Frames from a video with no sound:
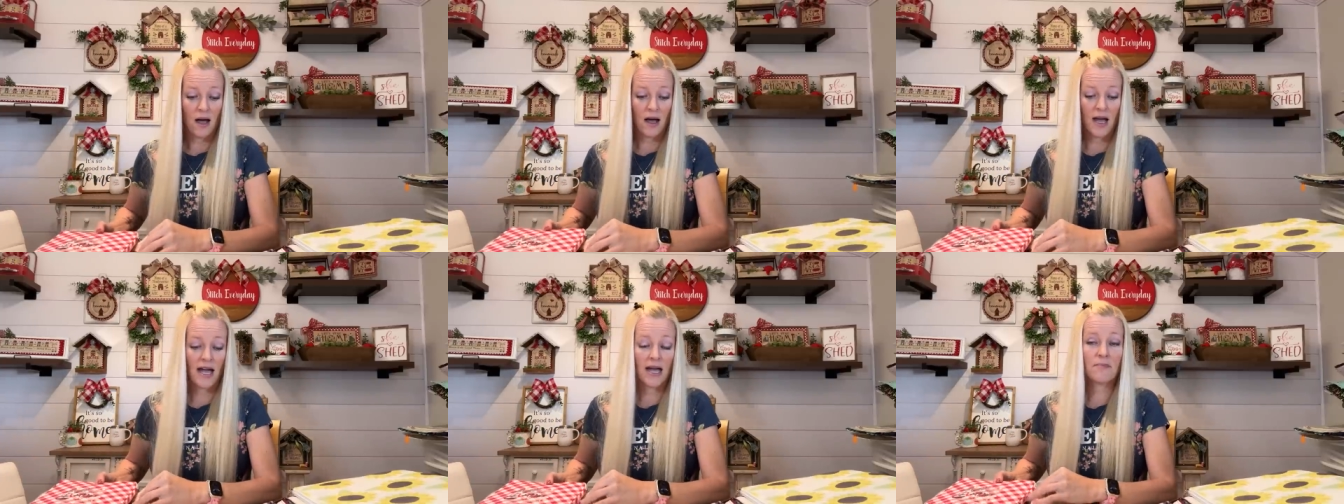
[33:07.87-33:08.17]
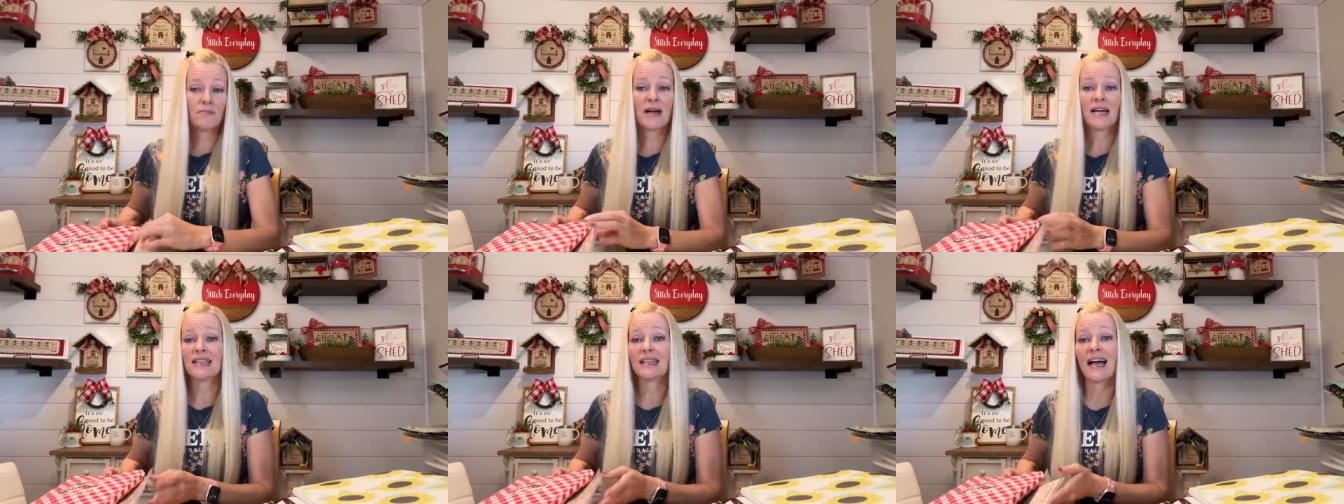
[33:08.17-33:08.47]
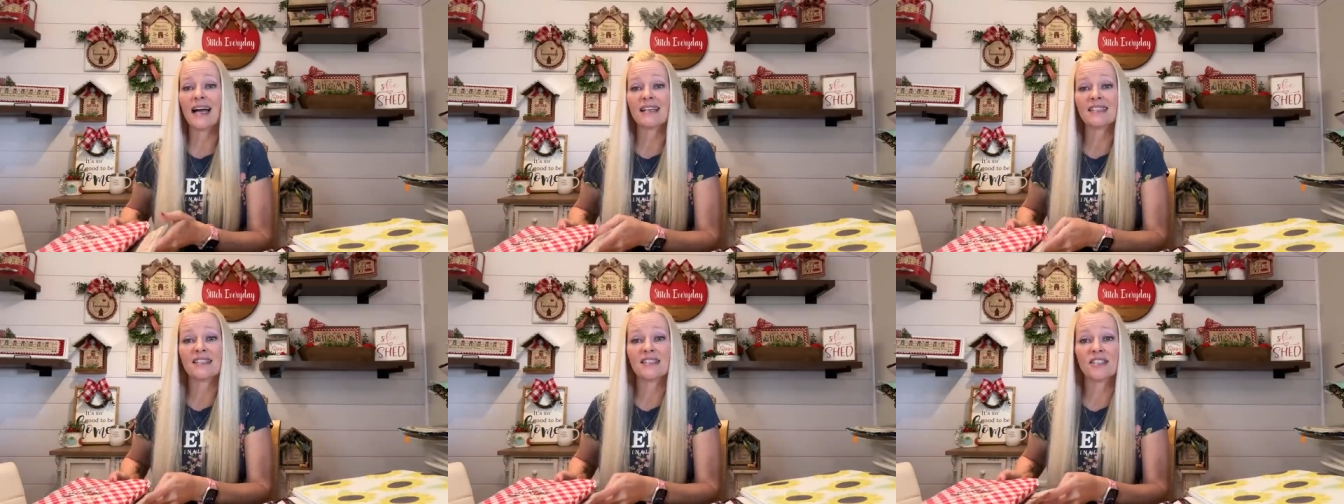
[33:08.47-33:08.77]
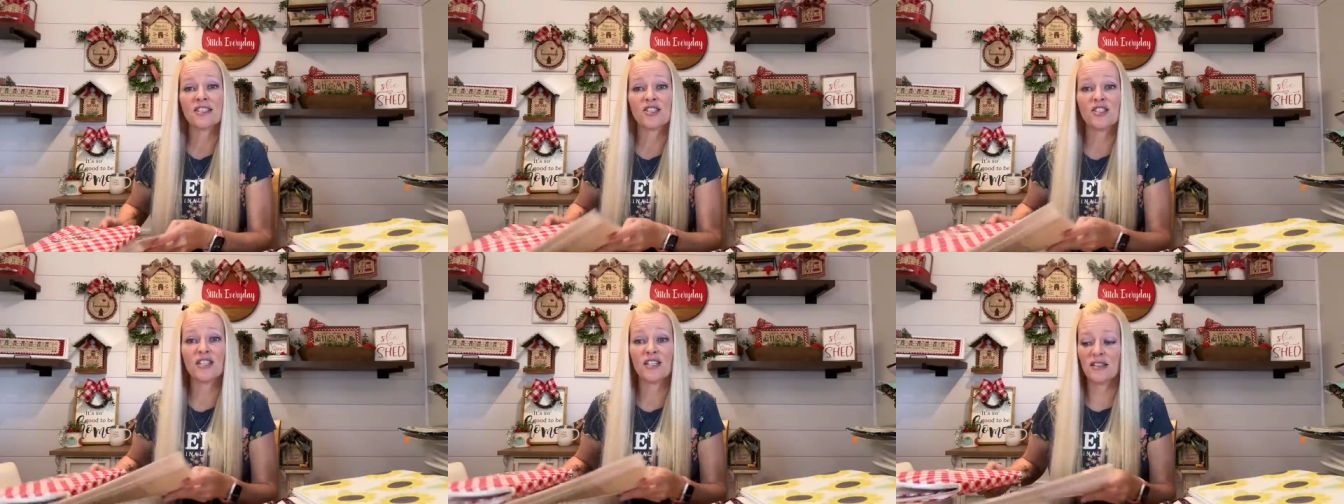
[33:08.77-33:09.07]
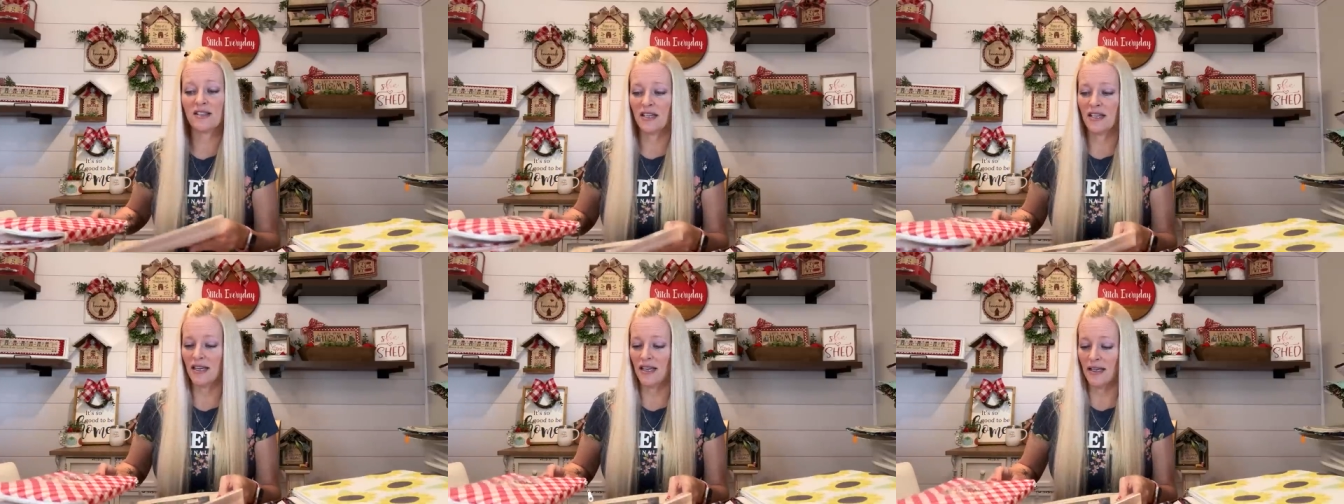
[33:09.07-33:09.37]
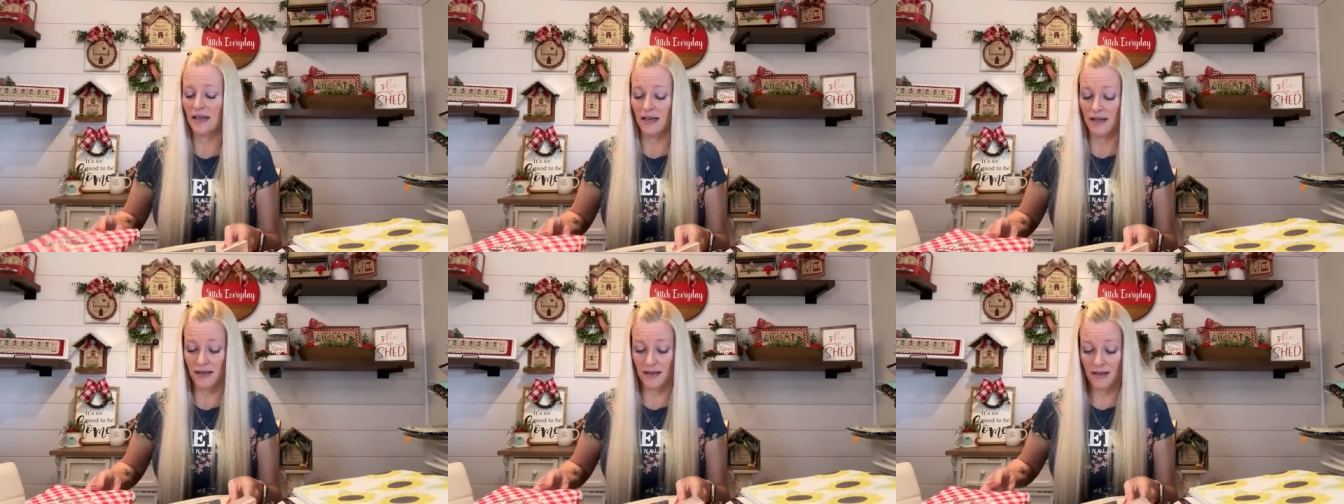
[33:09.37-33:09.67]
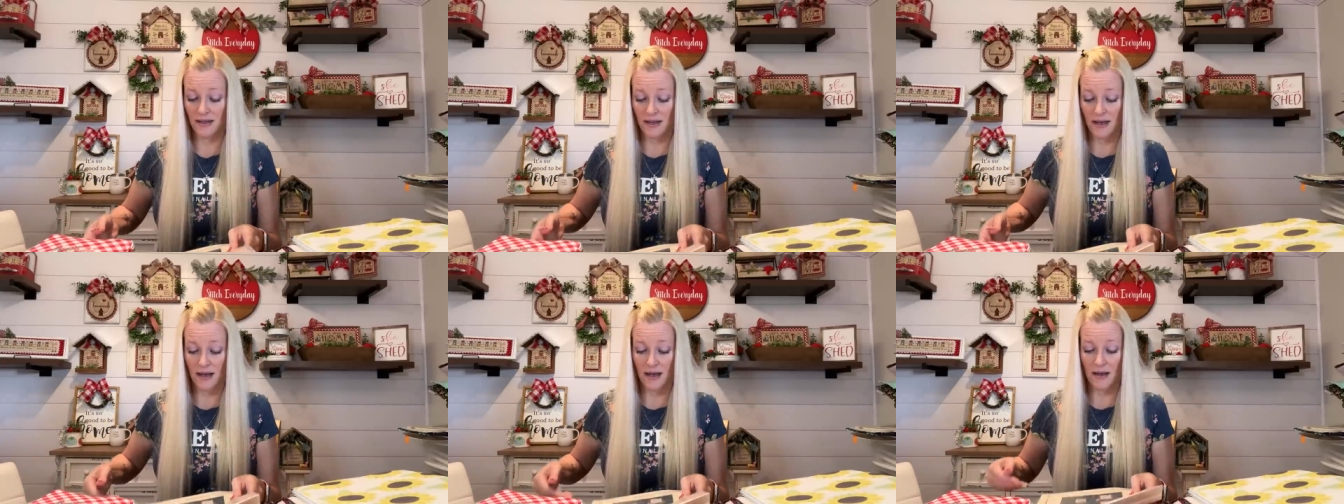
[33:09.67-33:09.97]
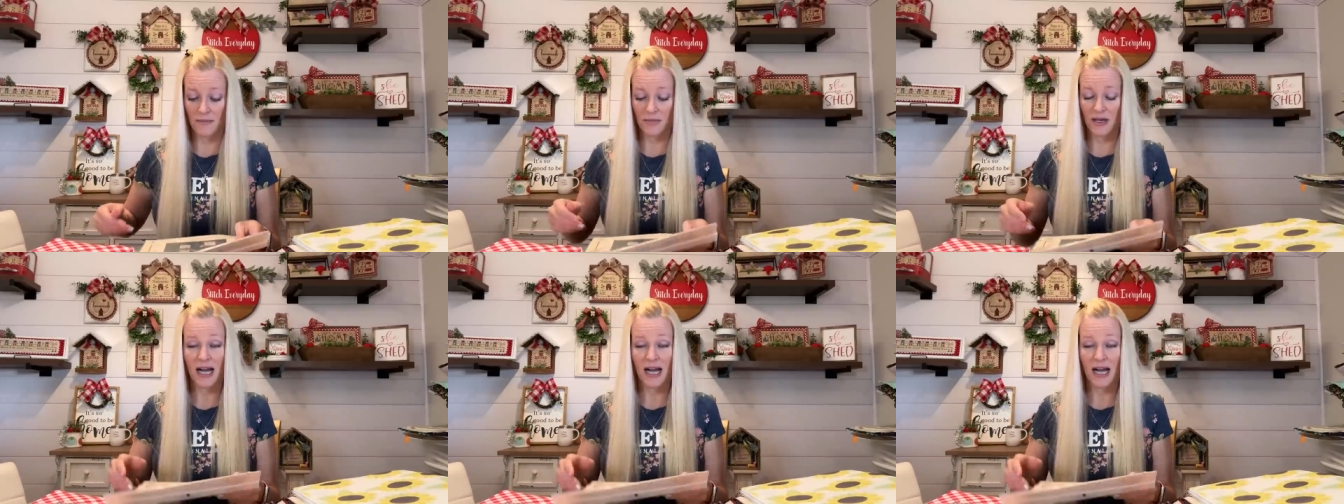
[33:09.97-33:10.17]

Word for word: And my last stitchy thing, um,